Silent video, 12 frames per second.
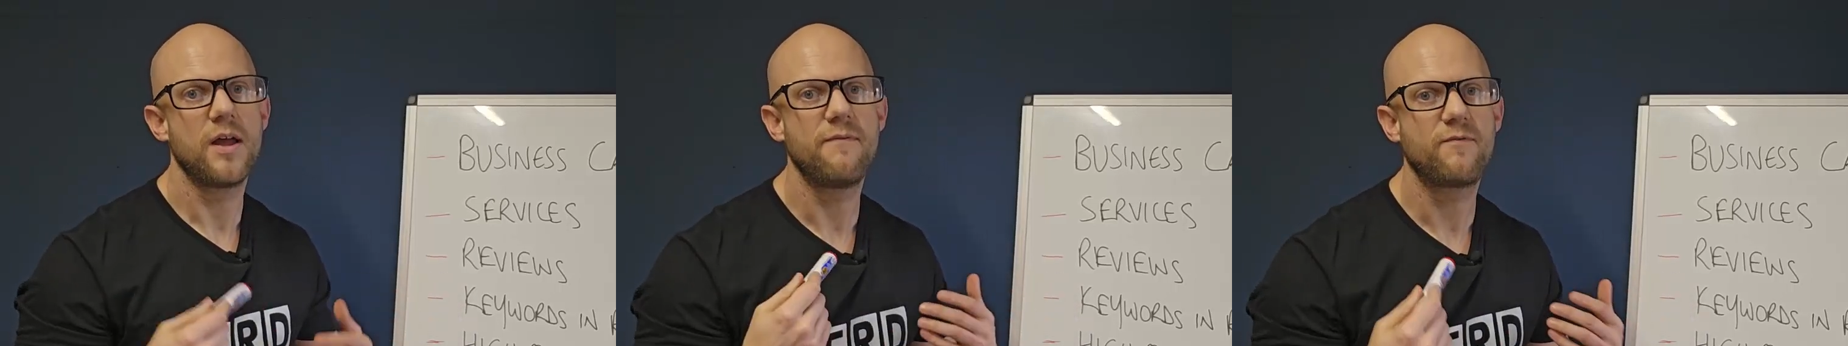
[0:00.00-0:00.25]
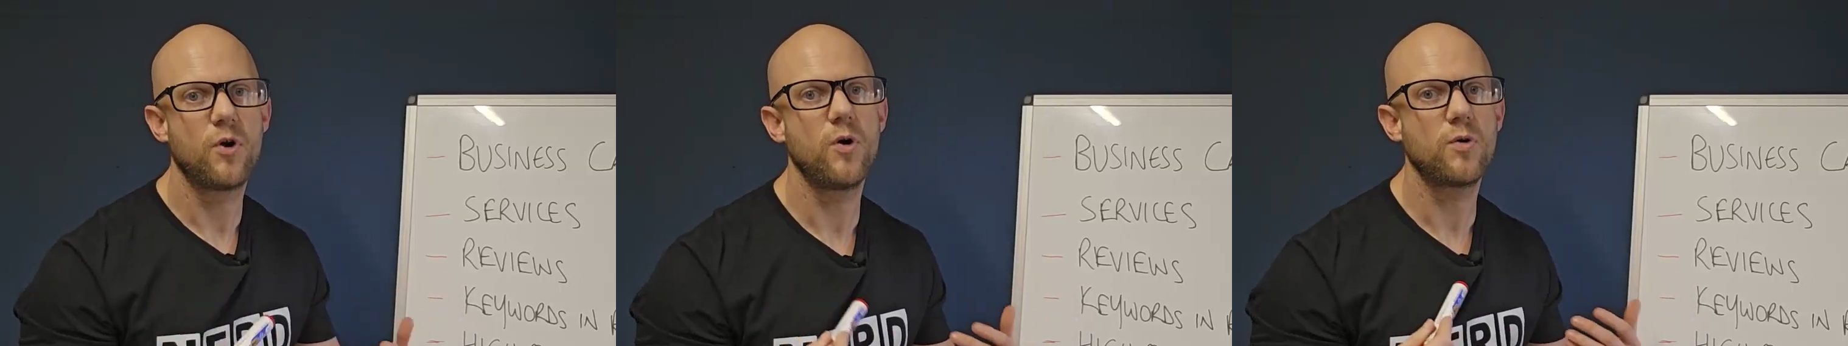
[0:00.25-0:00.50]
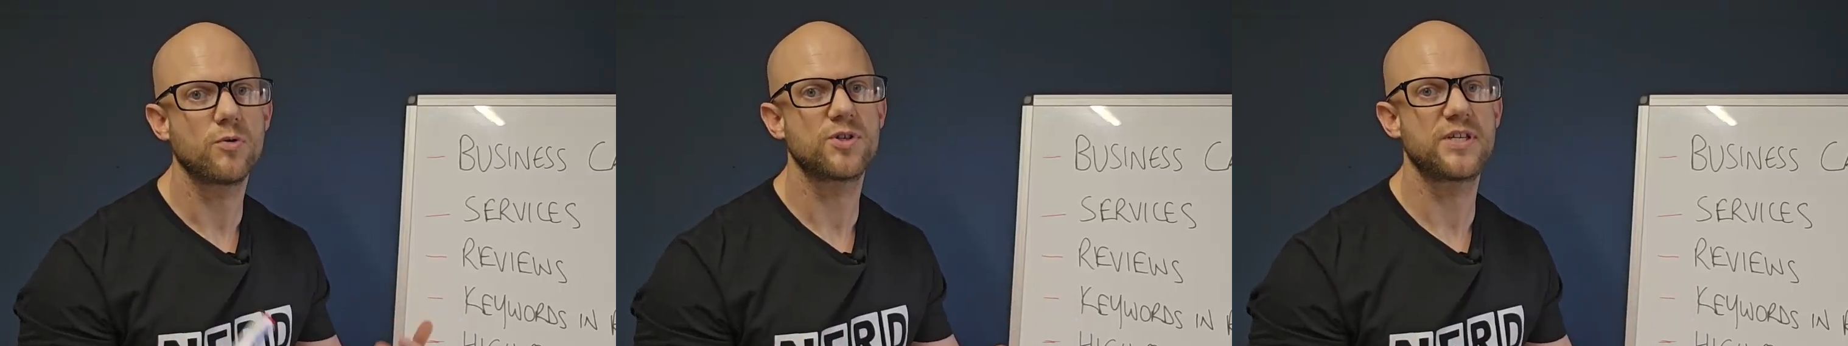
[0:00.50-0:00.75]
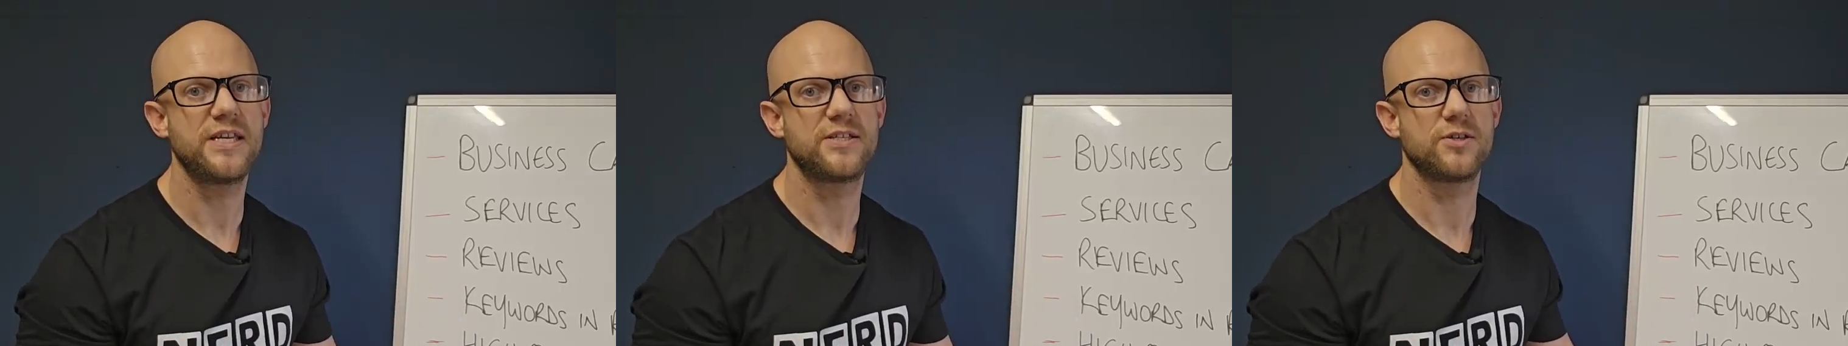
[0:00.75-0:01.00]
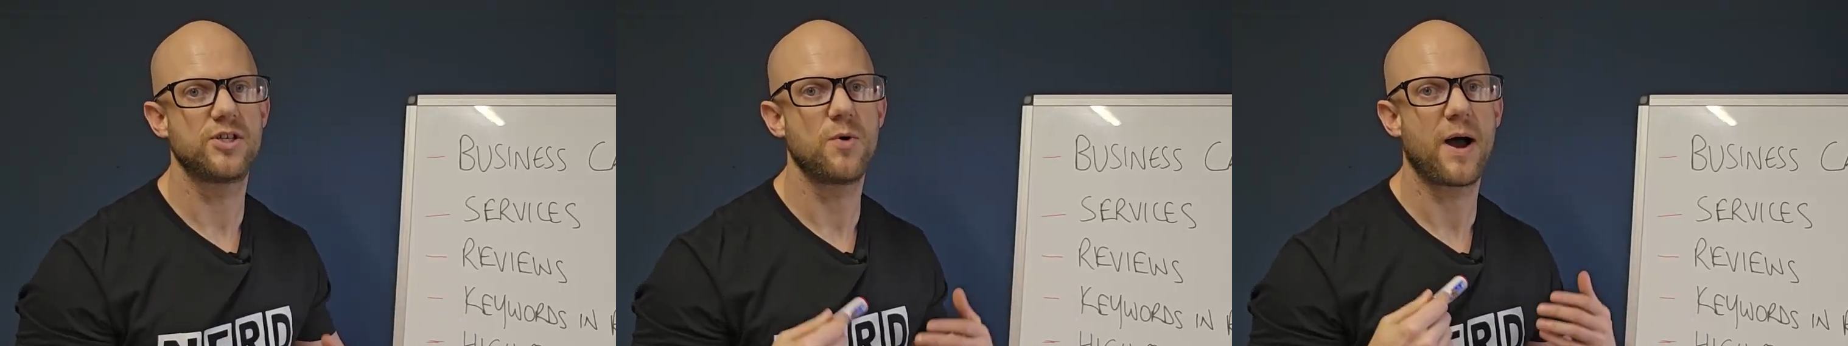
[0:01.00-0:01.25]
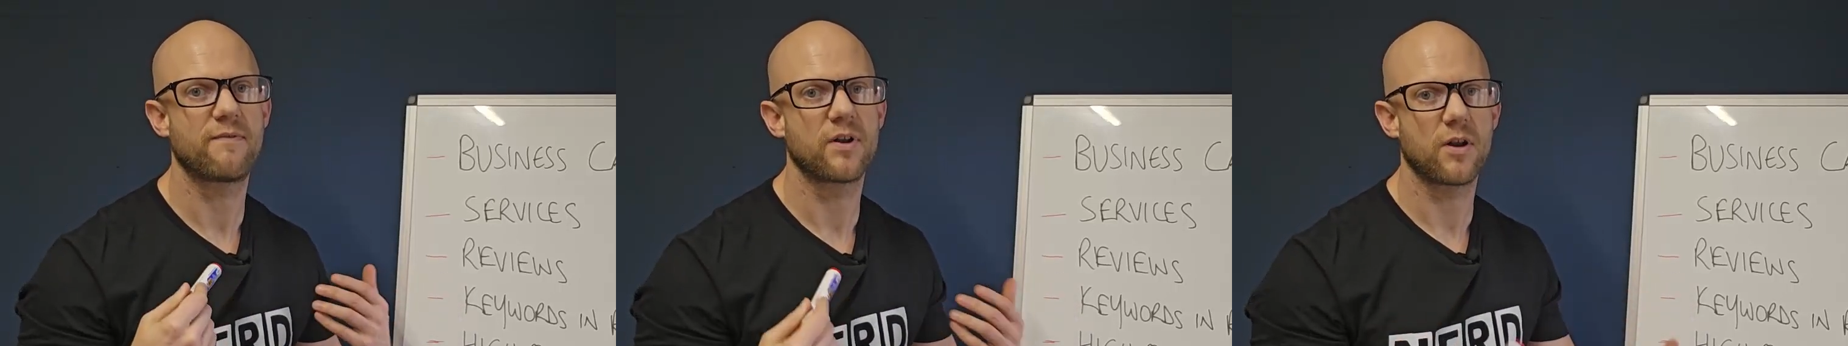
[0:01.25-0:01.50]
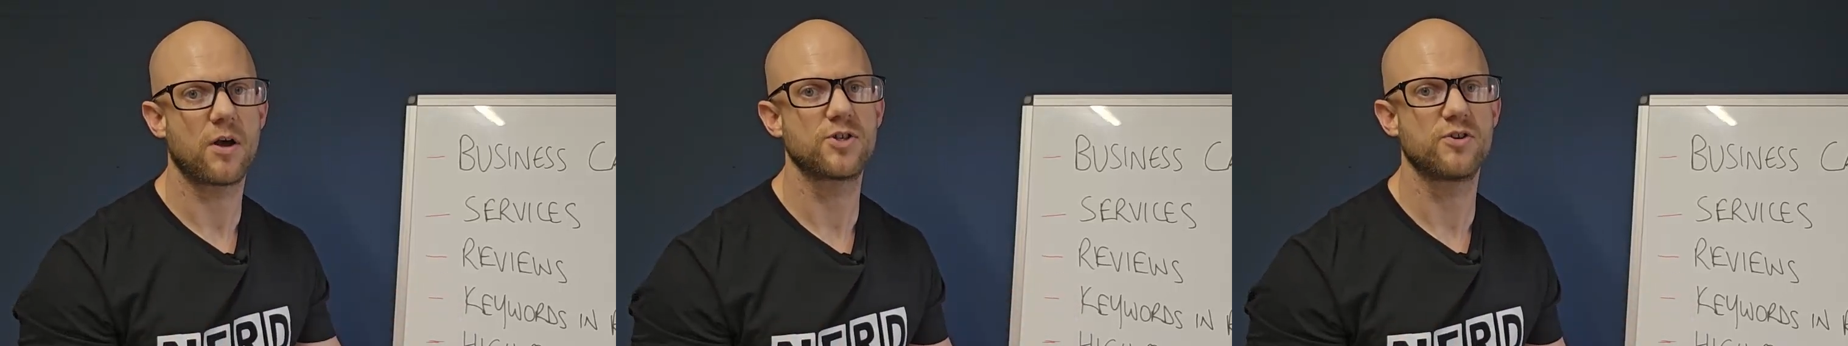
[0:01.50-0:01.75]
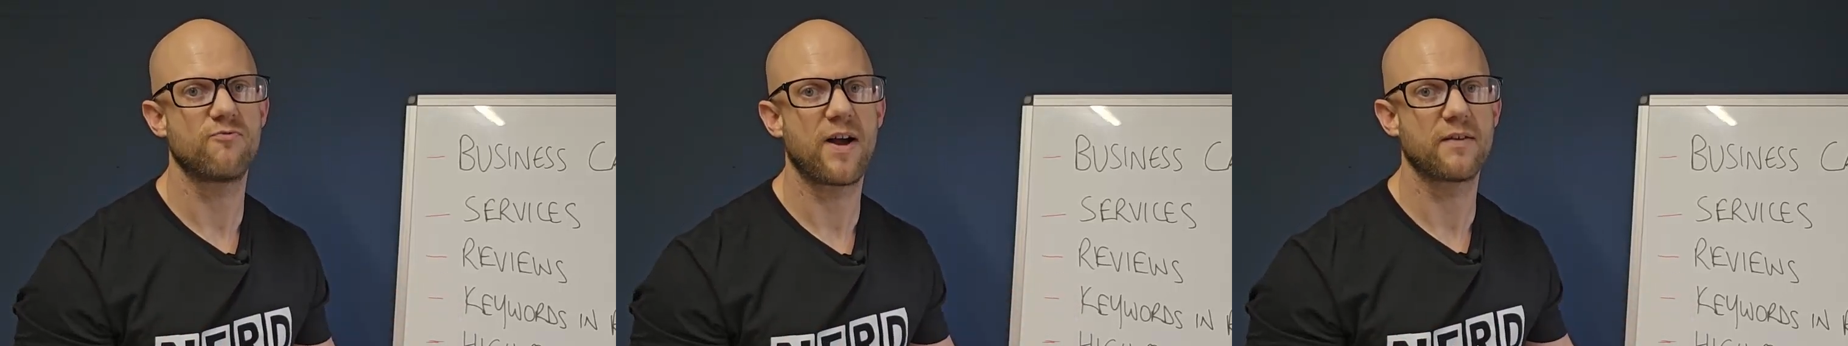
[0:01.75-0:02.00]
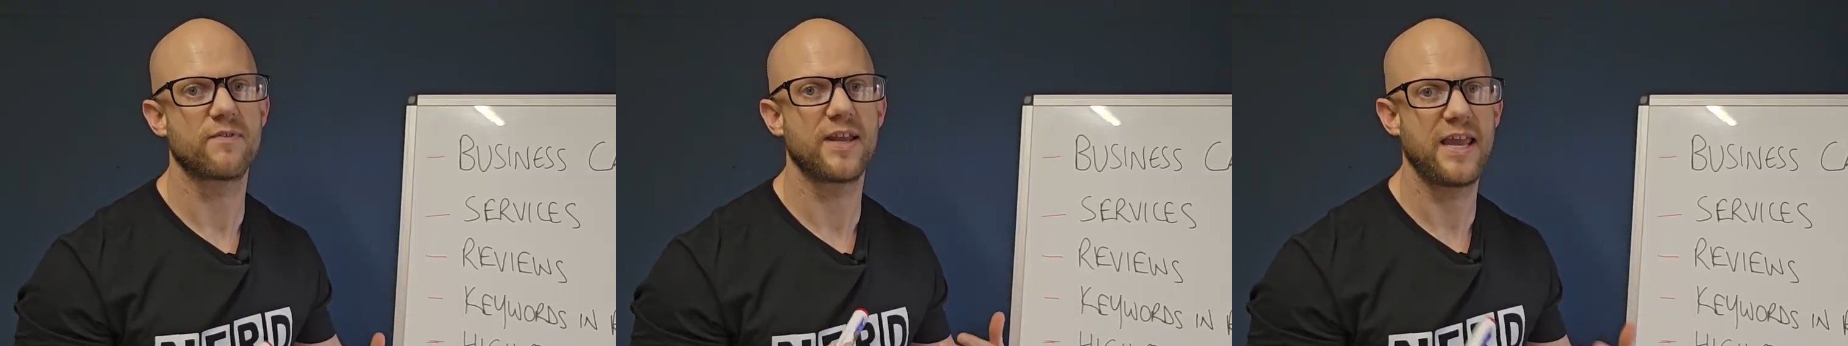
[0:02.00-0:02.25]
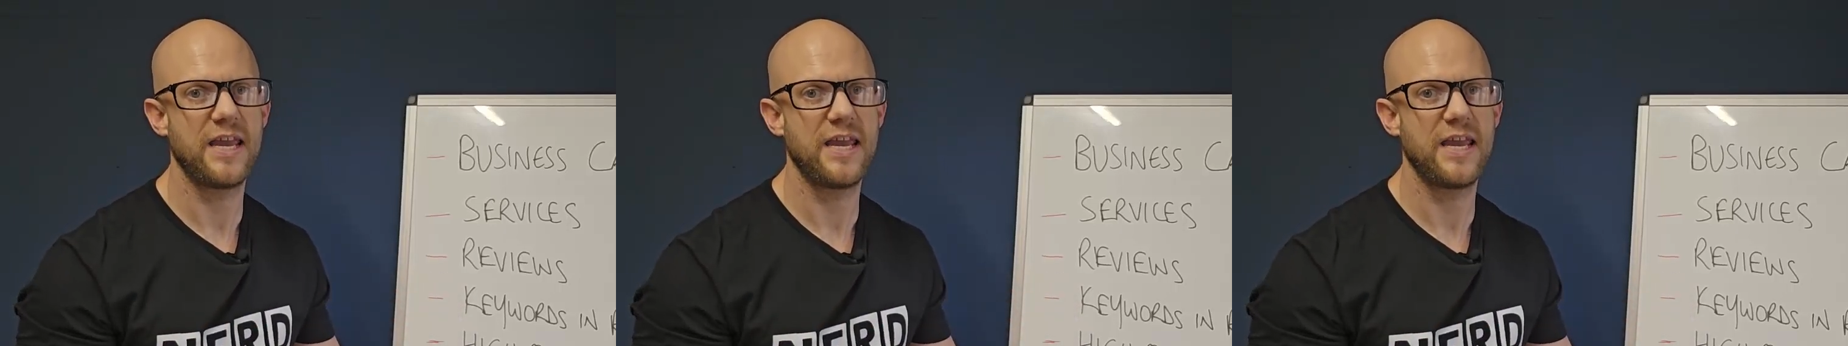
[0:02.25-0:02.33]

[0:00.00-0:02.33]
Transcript: If Google sees that you have a lot of relevant